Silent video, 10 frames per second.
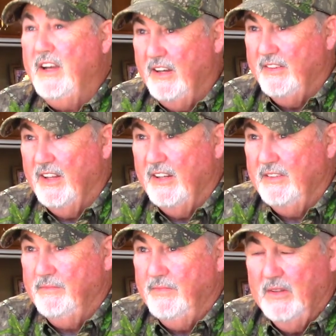anything.
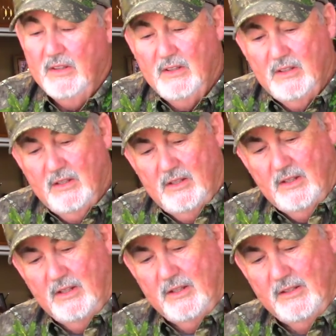
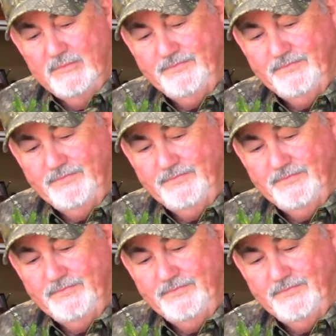I